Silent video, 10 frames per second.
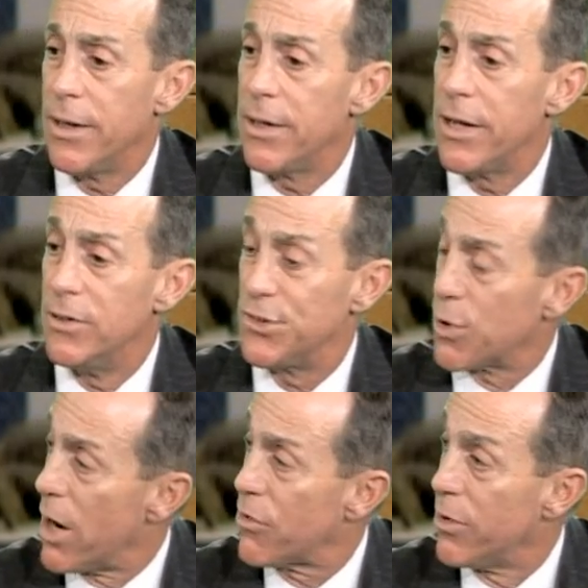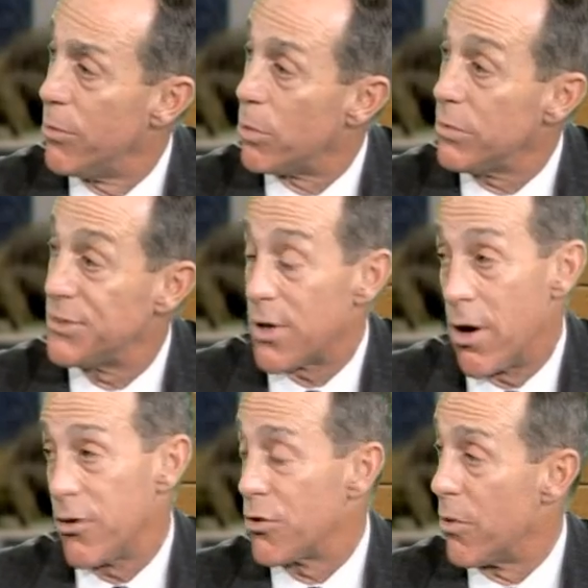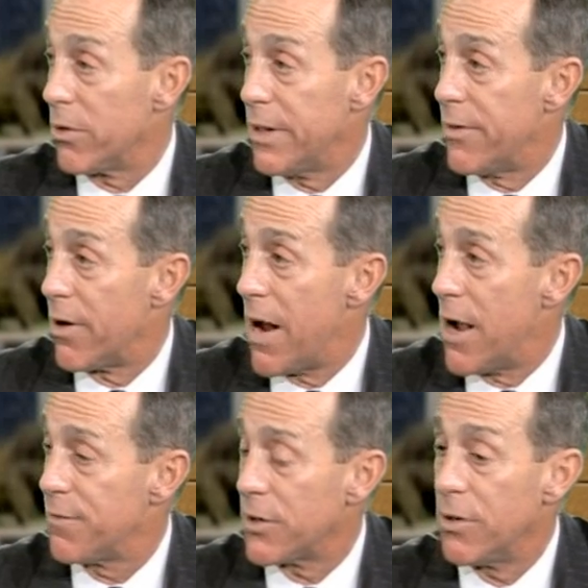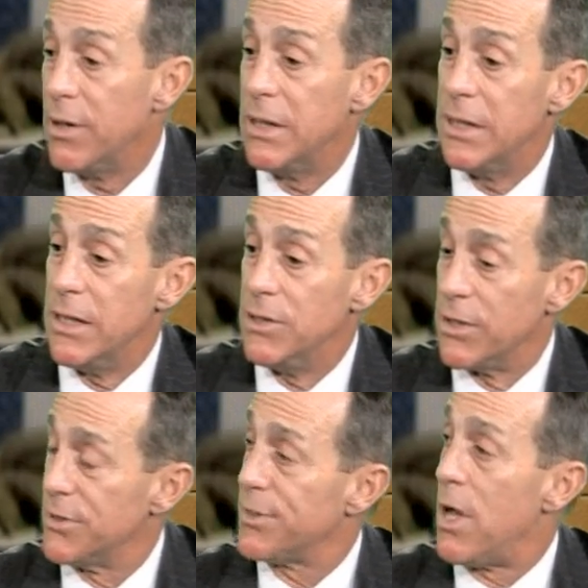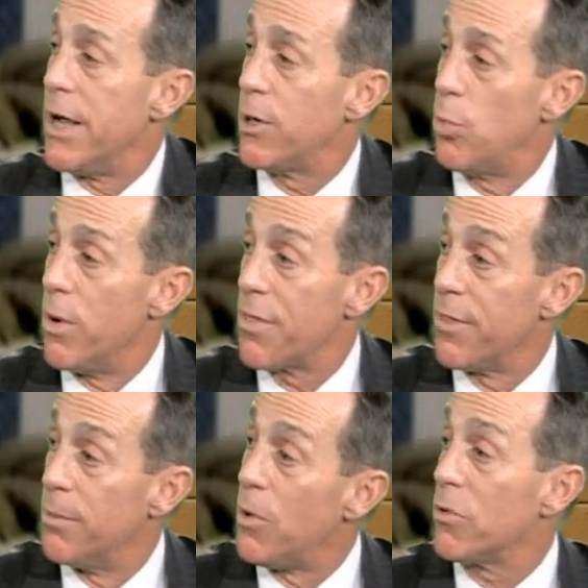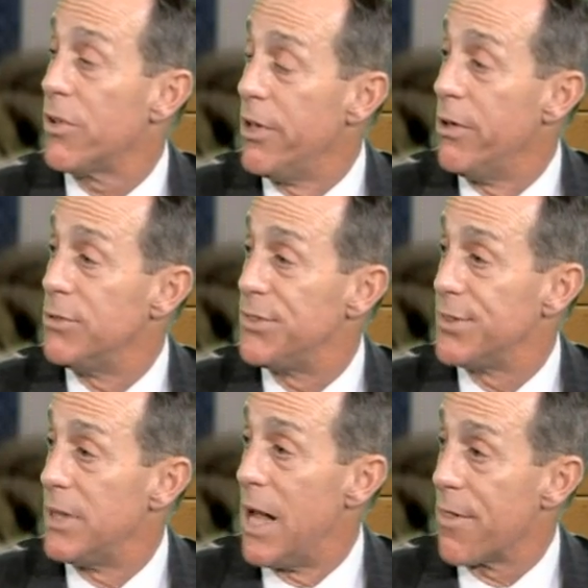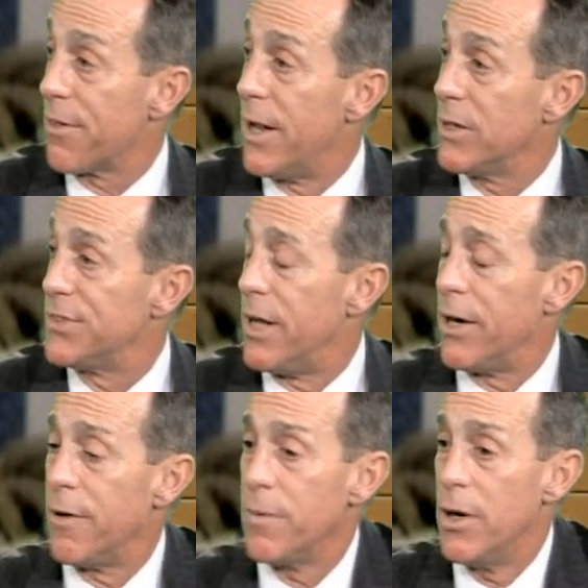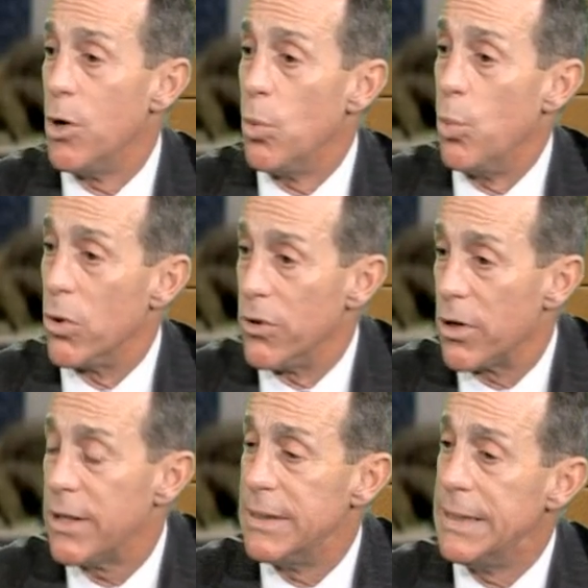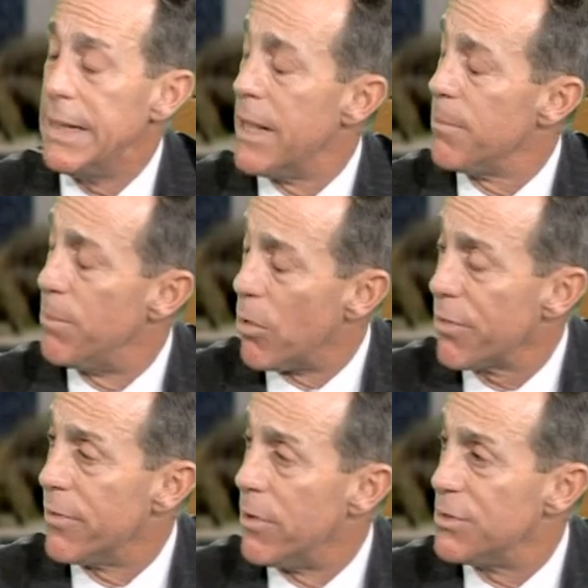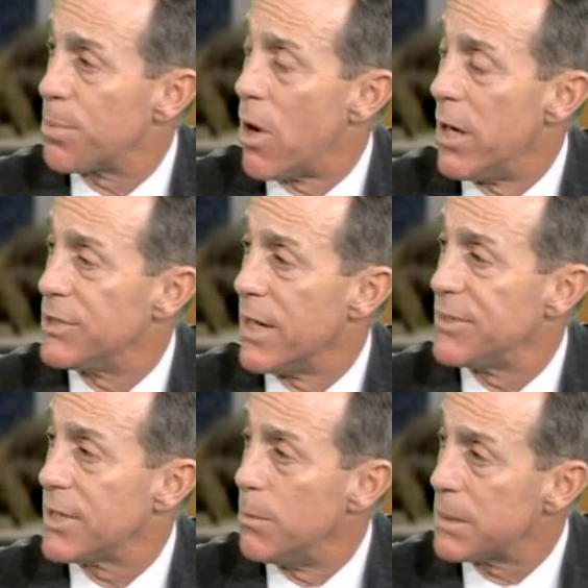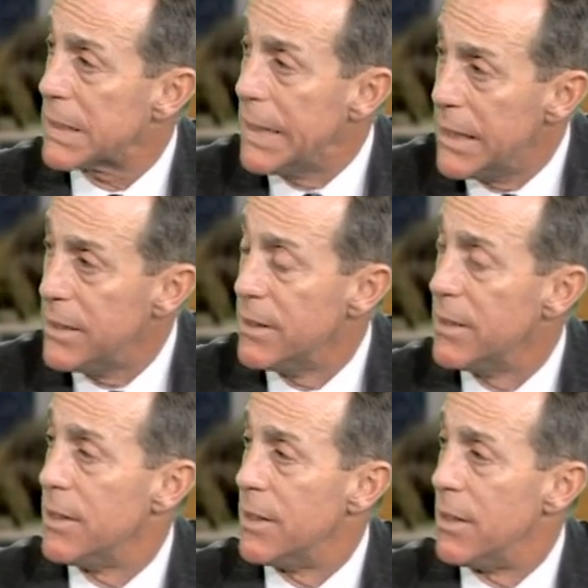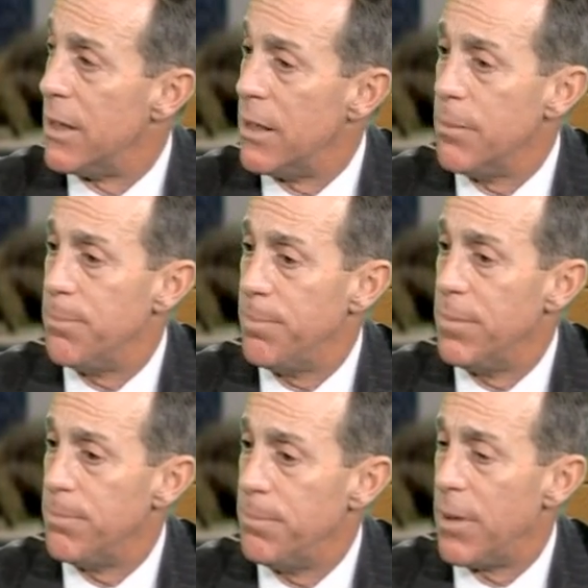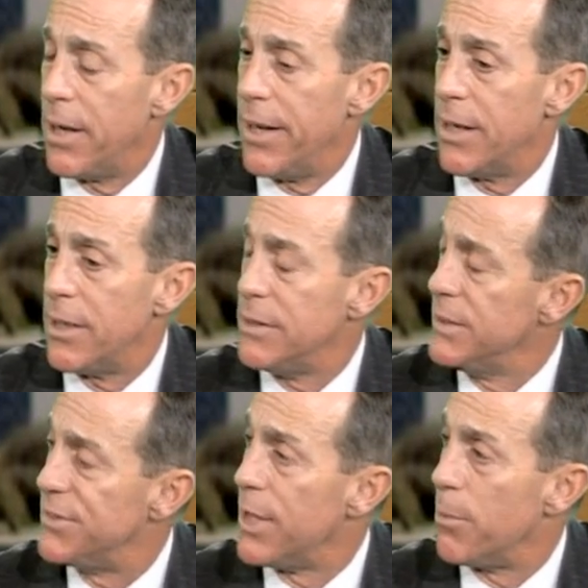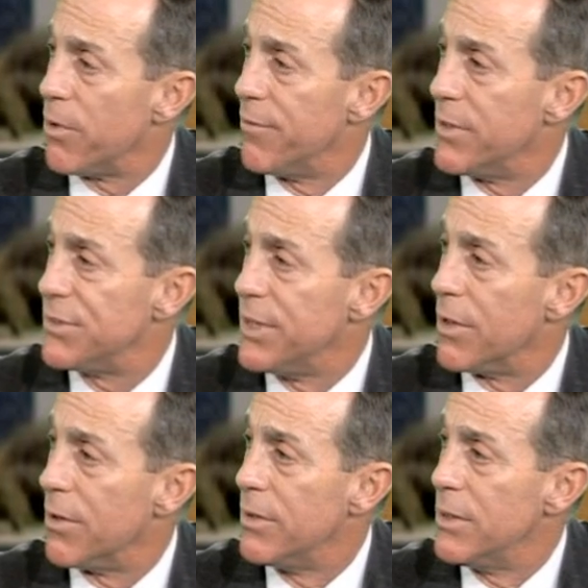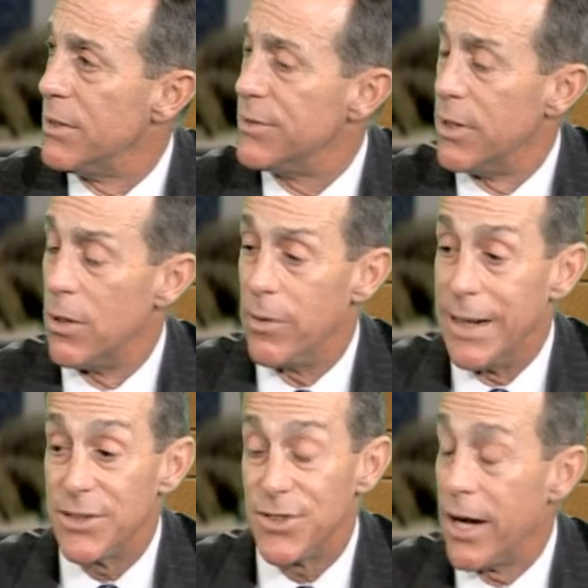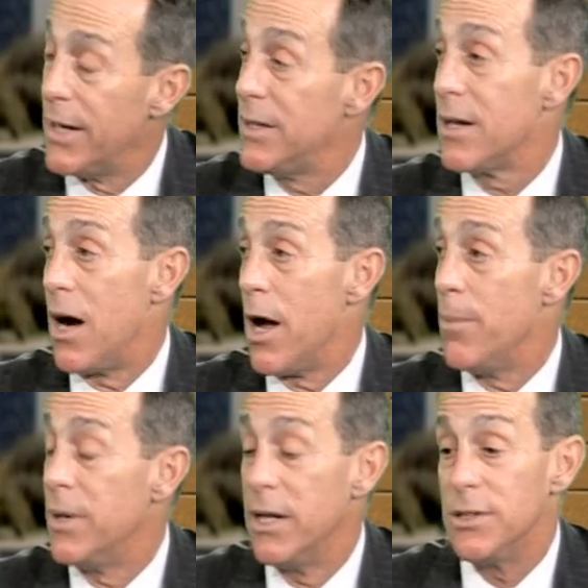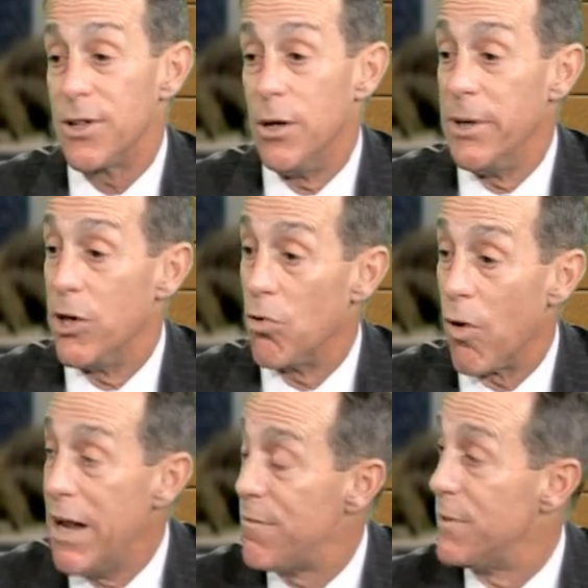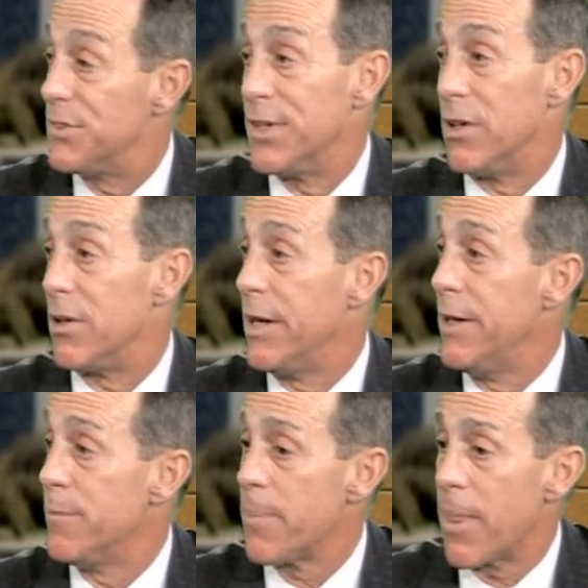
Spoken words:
Construction will start shortly thereafter. Just like with the multi-use athletic center, we're looking to get both of those projects complete by December of this year. So exciting time. It's going to be a great facility.